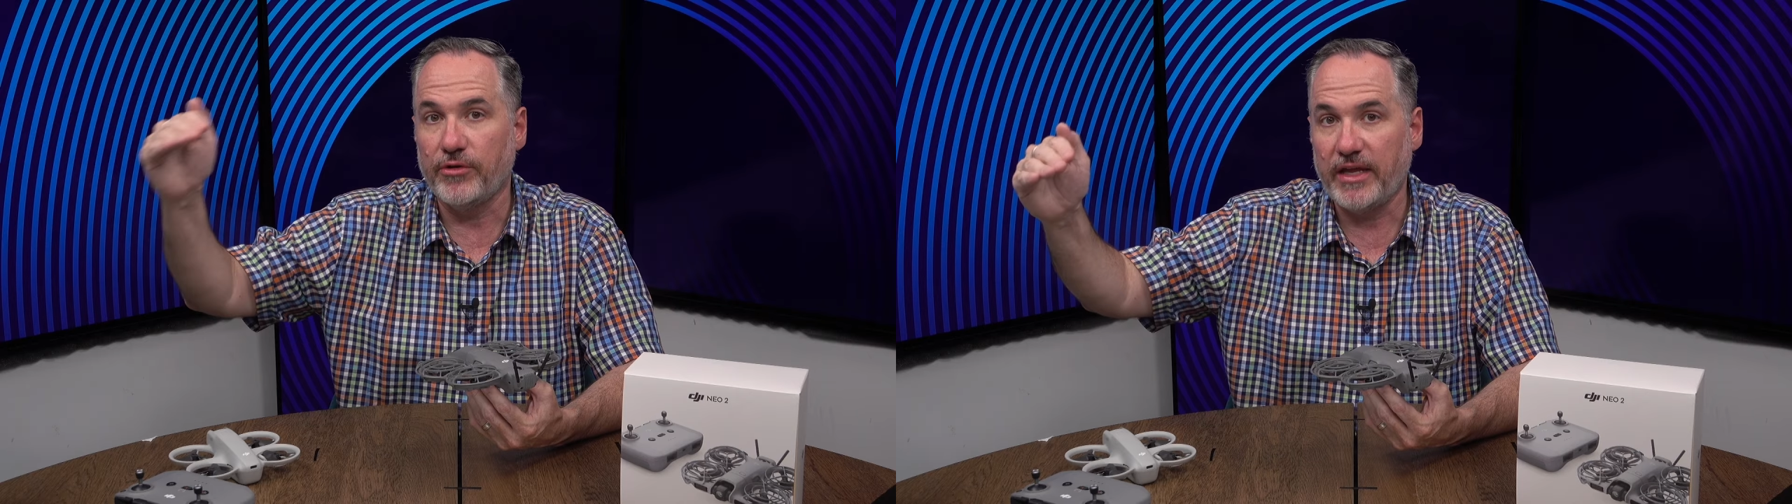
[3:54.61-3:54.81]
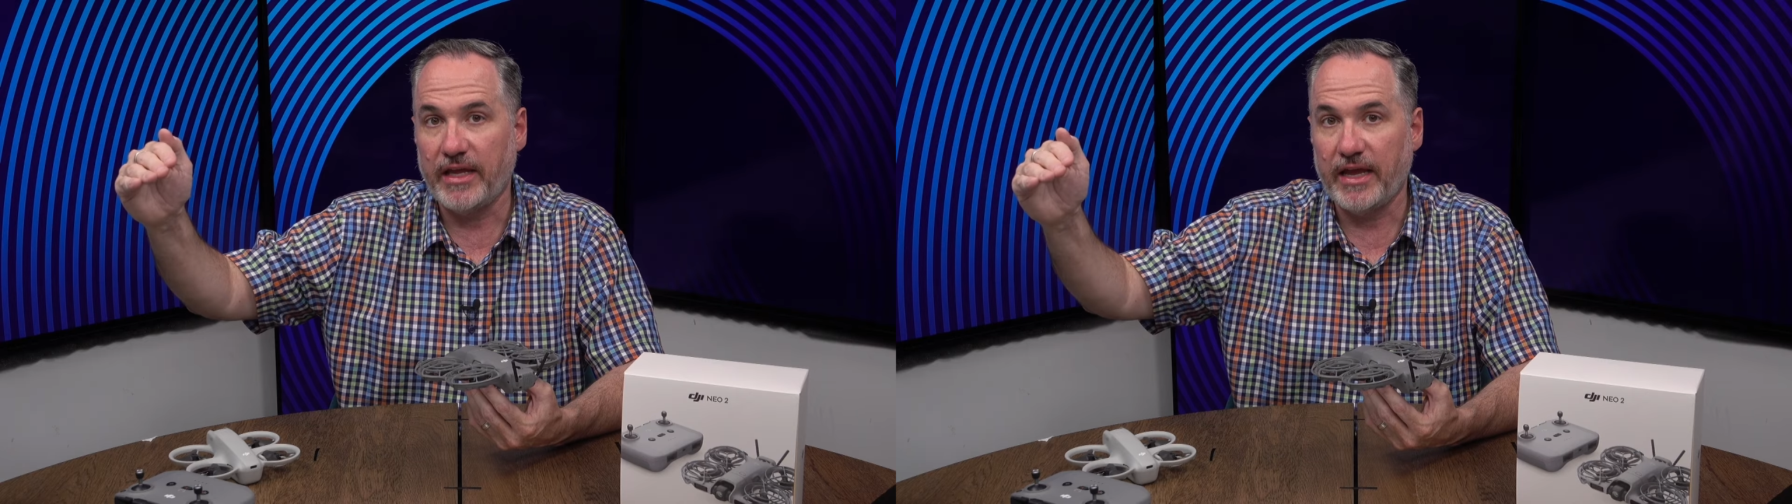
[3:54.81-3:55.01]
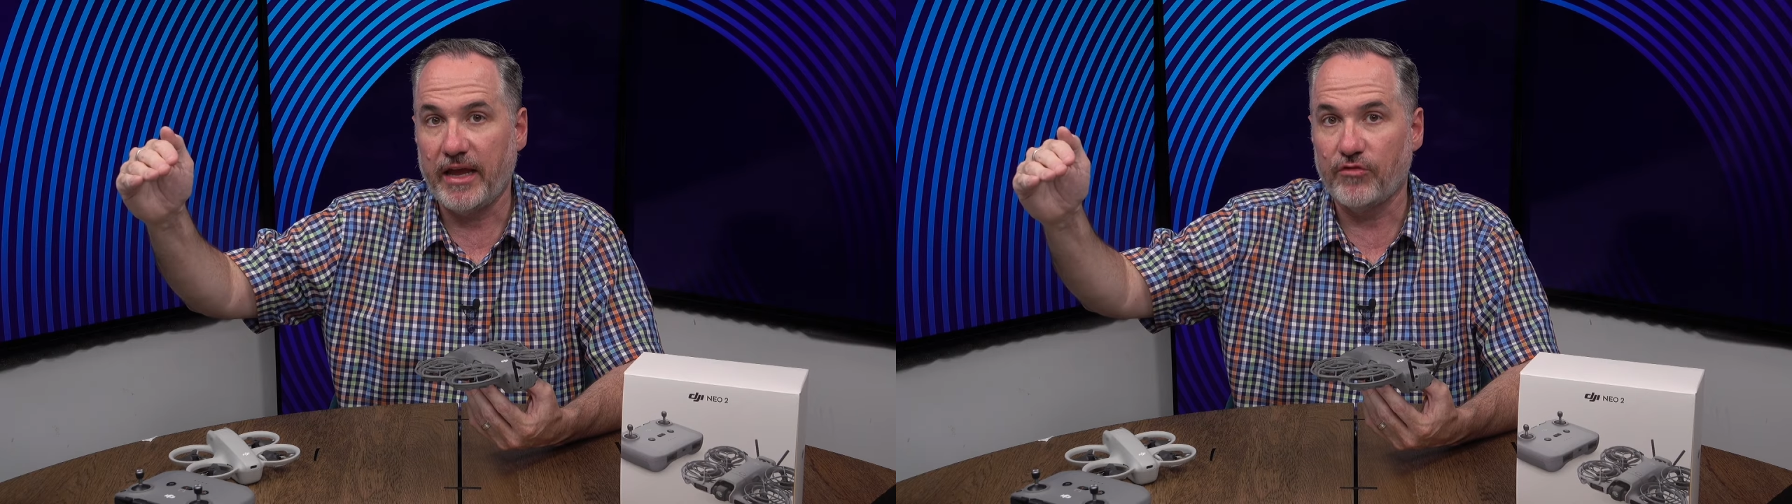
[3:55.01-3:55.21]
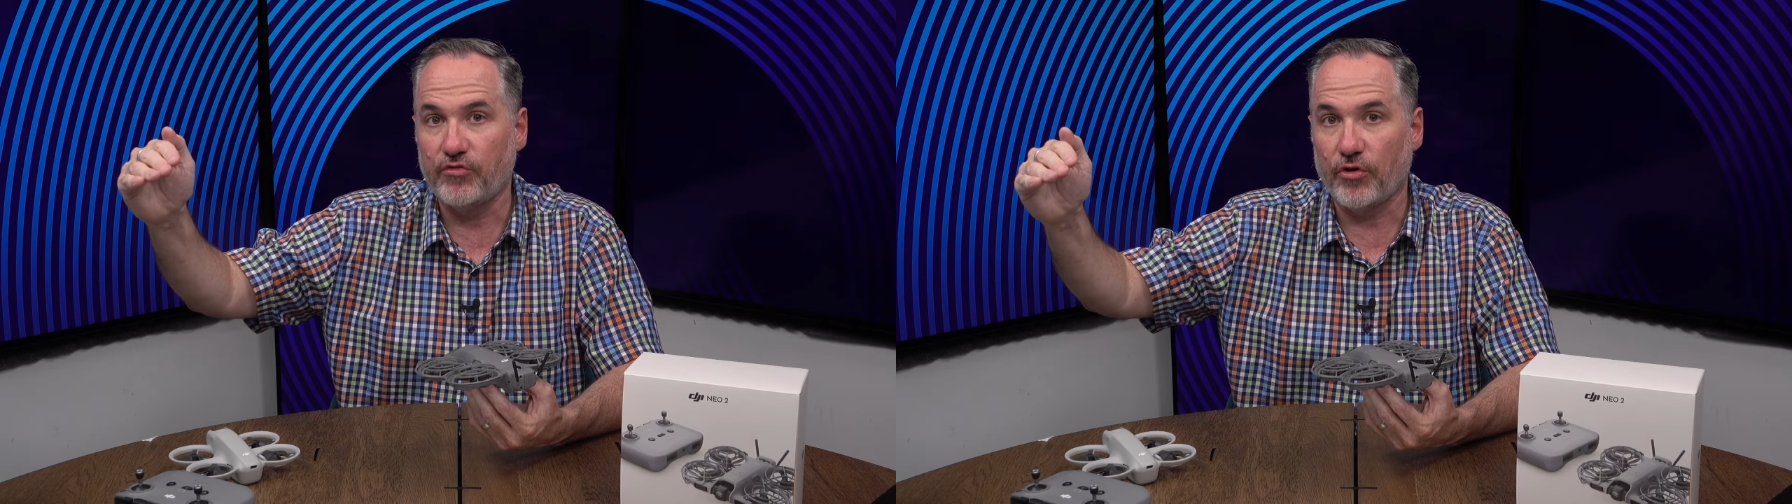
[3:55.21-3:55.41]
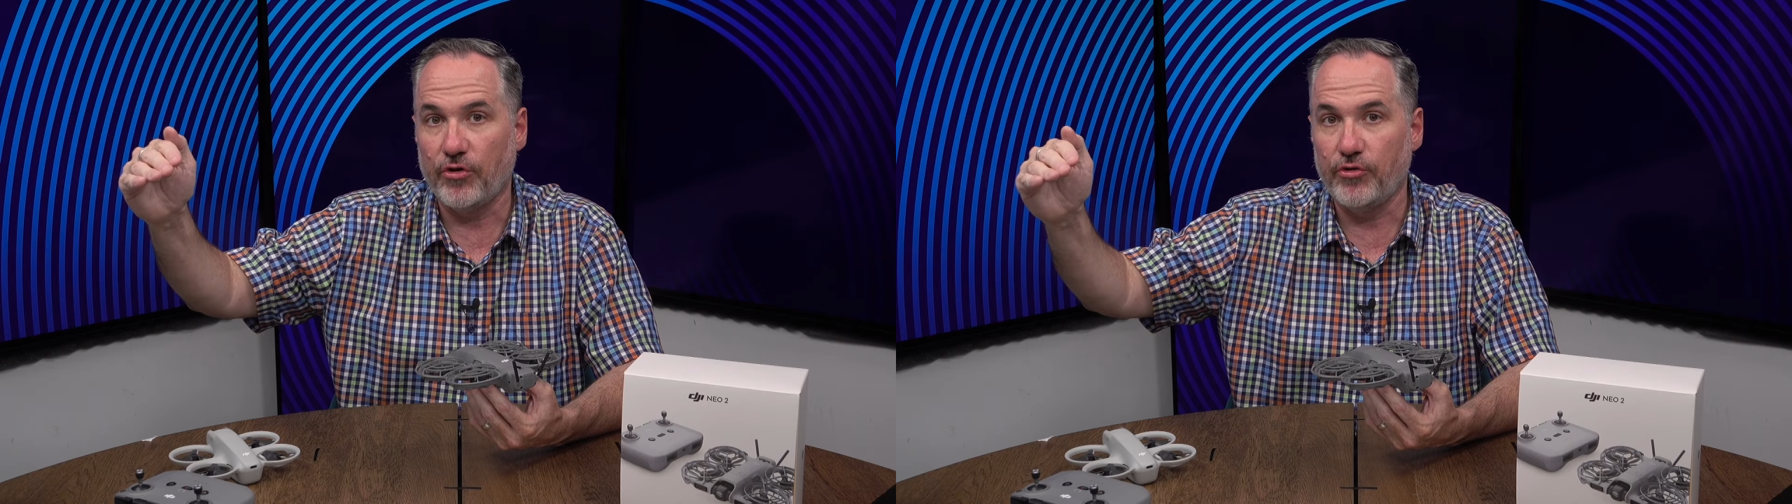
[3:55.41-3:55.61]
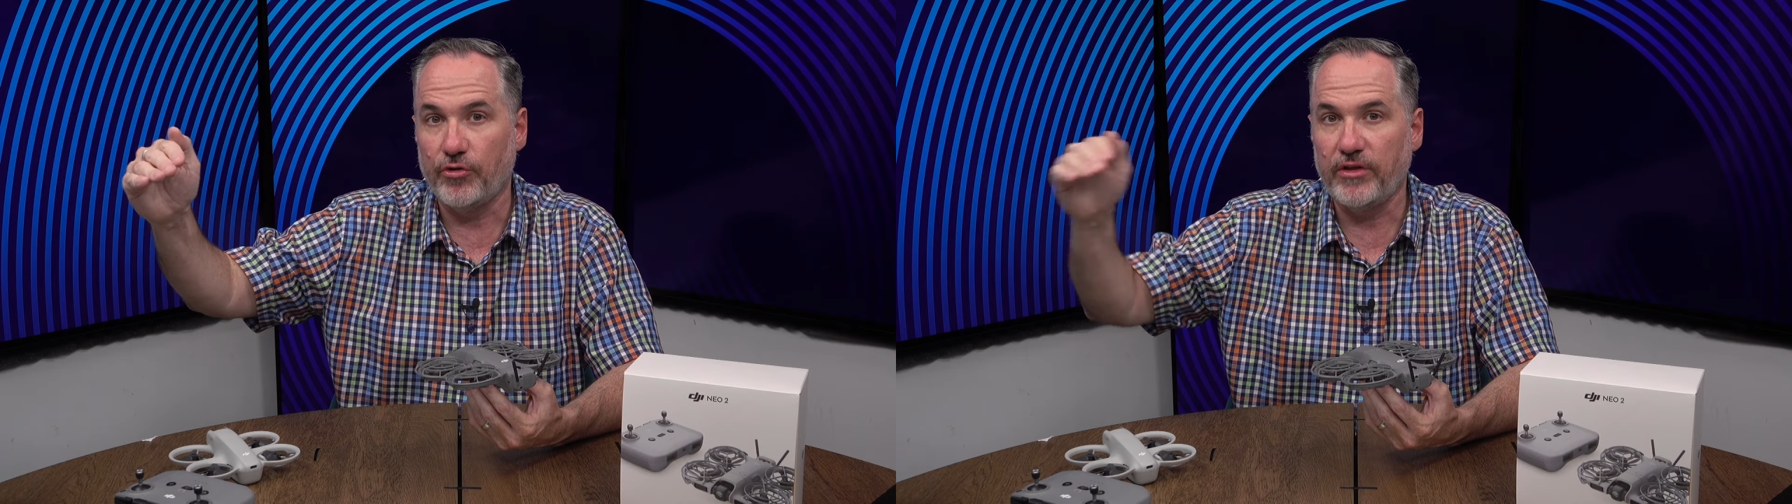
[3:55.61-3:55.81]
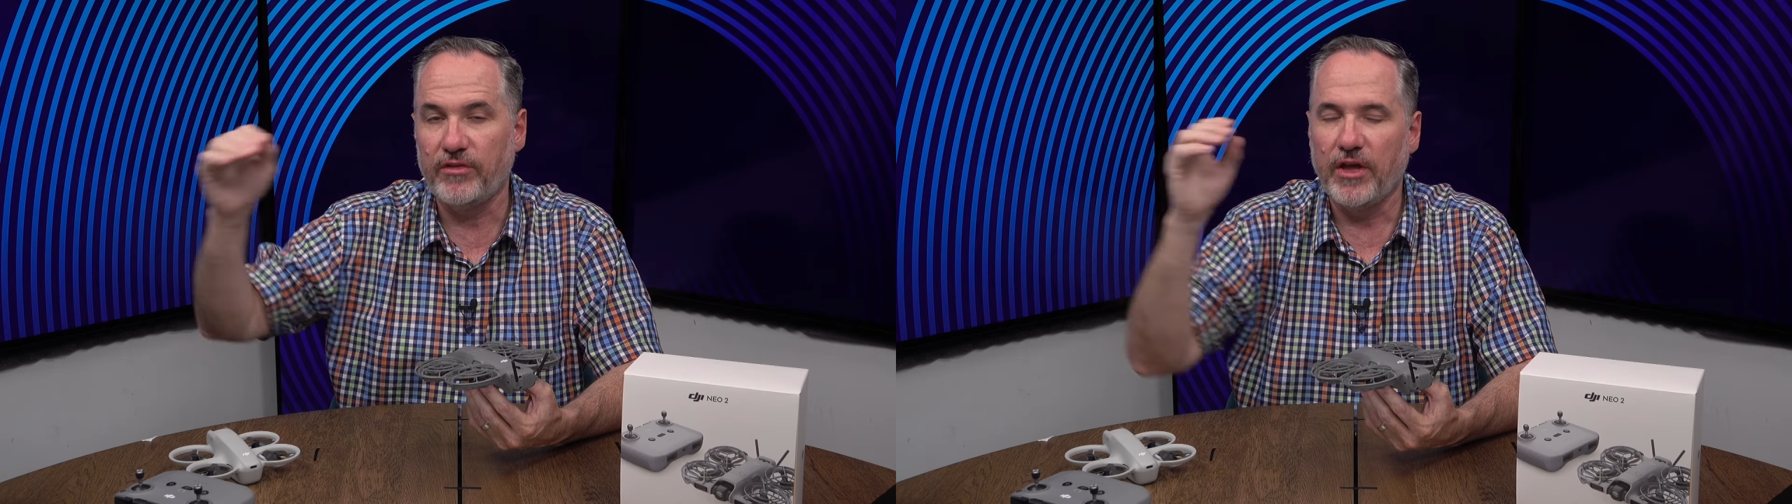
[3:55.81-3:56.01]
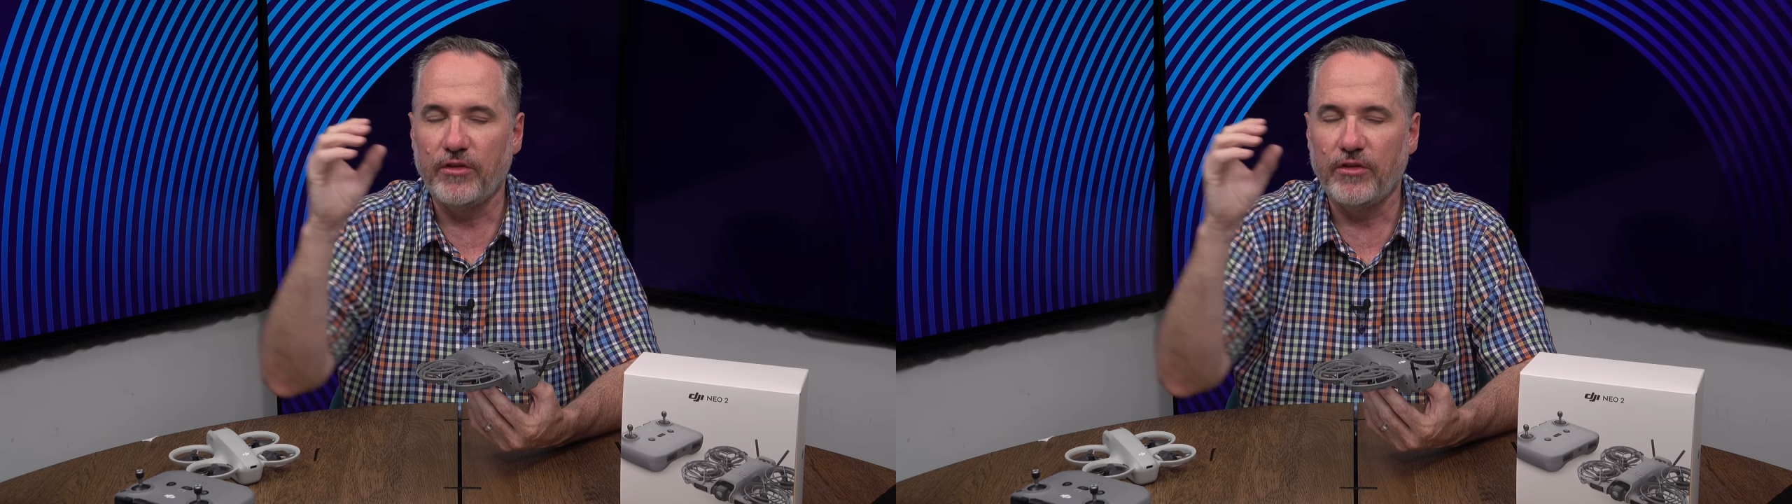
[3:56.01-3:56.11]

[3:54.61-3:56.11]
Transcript: hear as drone noise.